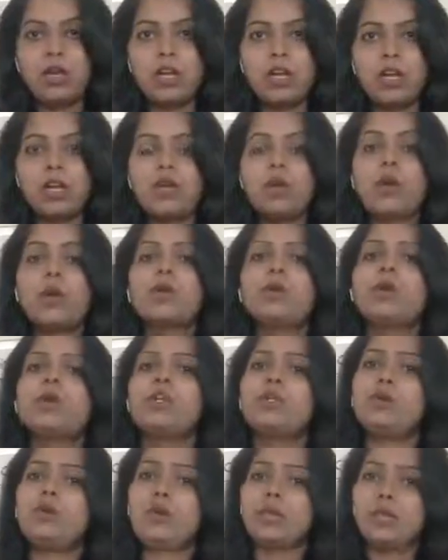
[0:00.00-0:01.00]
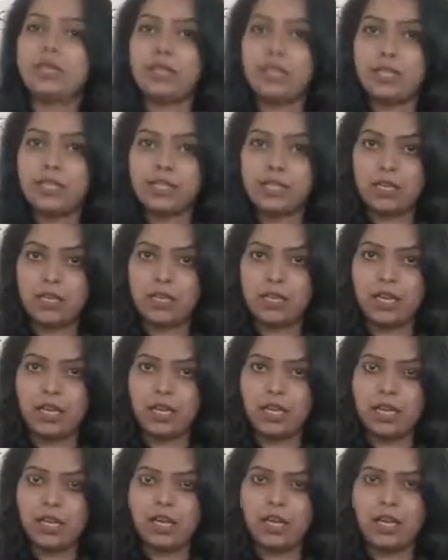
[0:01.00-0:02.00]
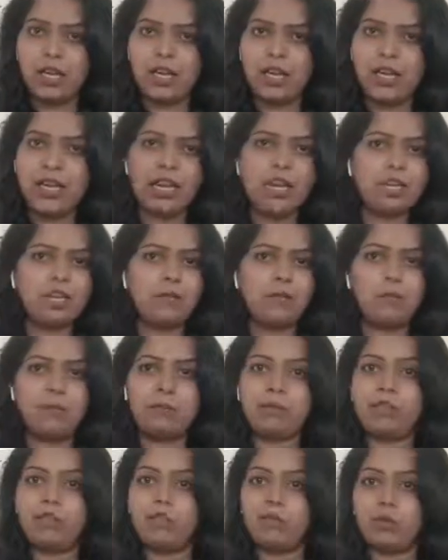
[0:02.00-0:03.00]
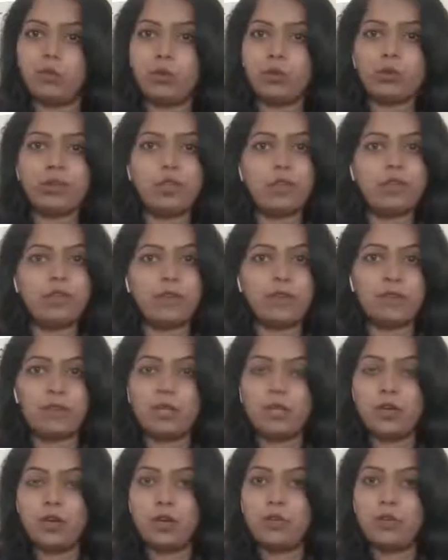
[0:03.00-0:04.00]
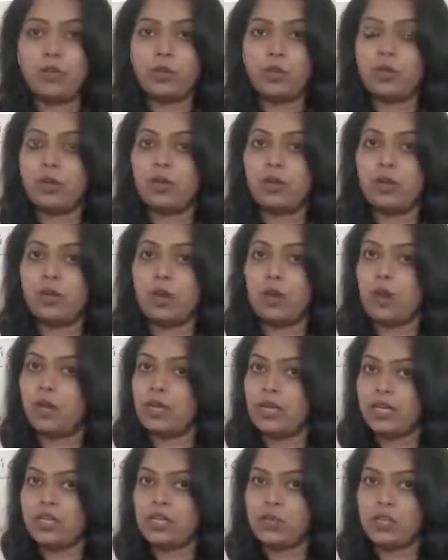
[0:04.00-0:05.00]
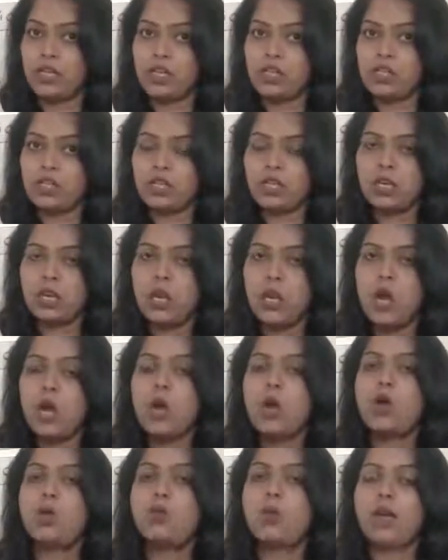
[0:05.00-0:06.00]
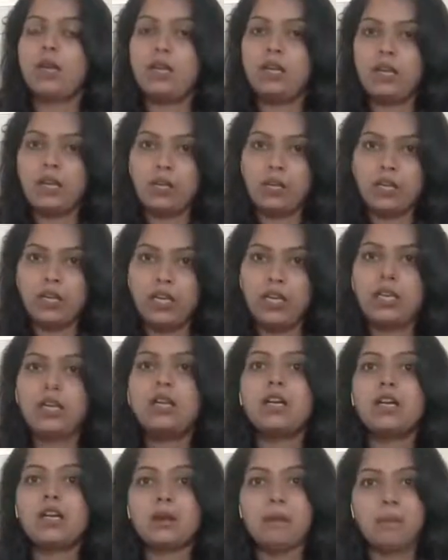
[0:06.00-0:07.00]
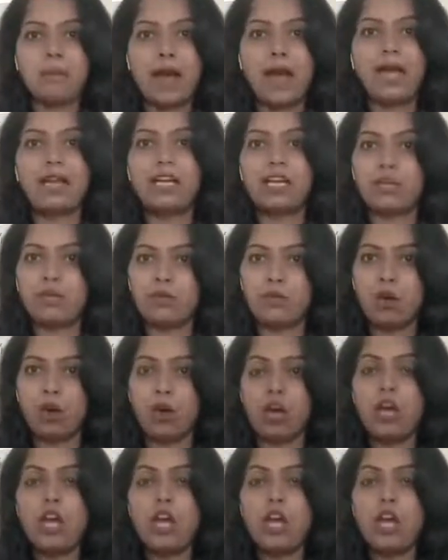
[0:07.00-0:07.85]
You are going to learn this again in maybe 4th or 5th year of your law education while learning comparative law.